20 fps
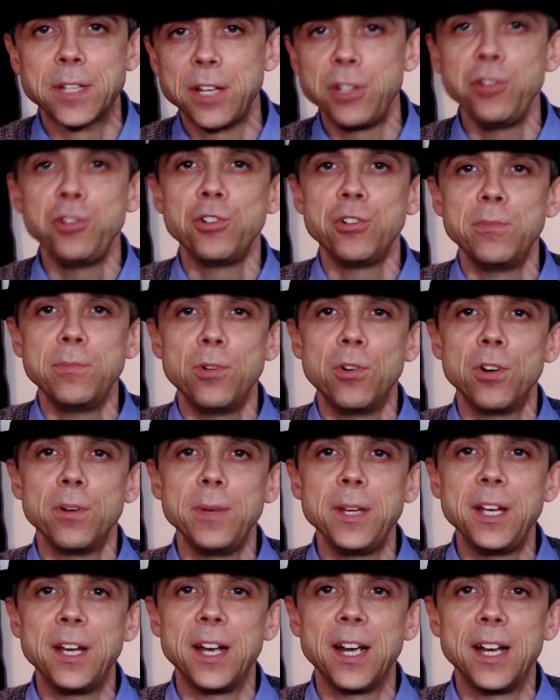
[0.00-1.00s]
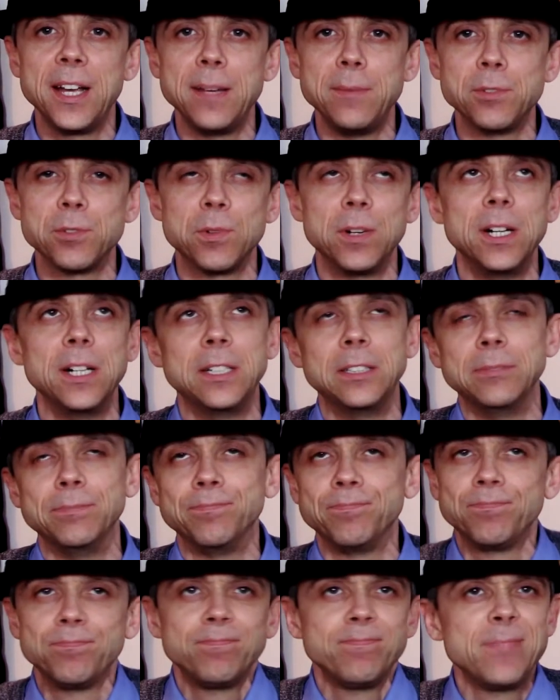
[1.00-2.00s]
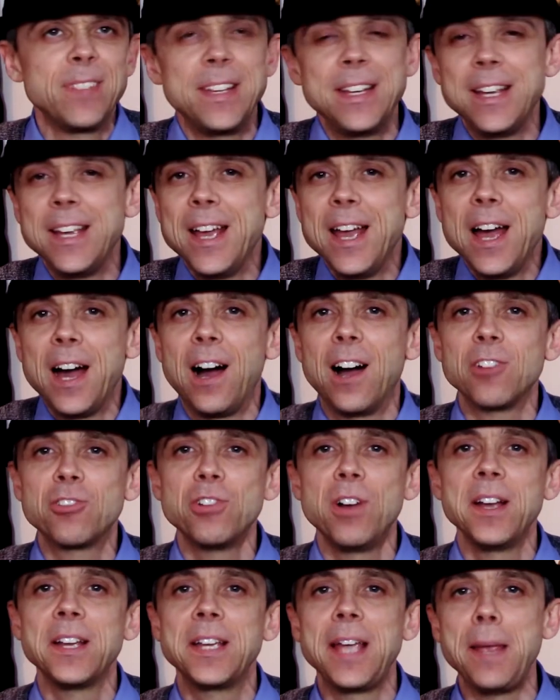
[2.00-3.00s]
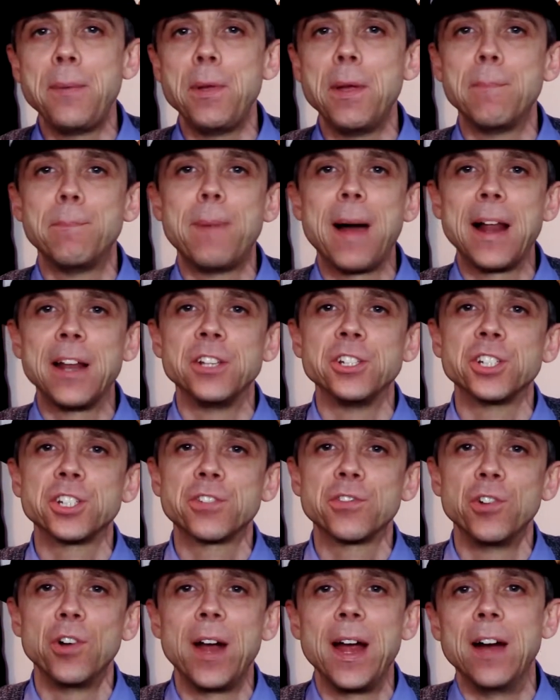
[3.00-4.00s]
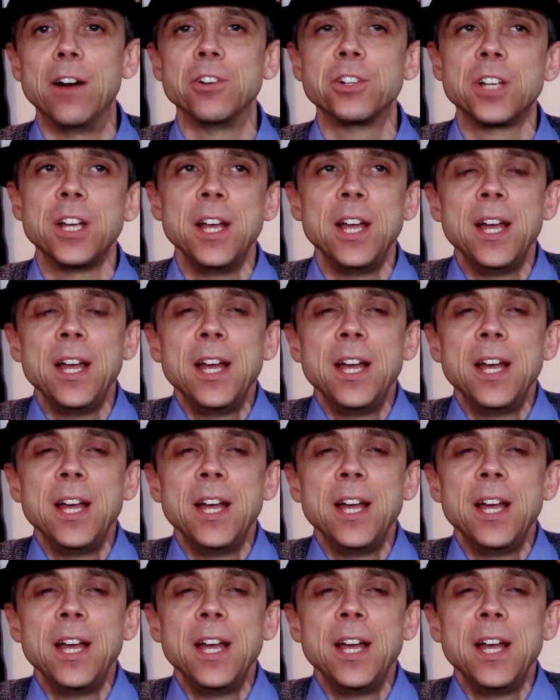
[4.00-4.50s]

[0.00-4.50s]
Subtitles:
Can you do more Amiga games? Well, I try and keep it balanced throughout.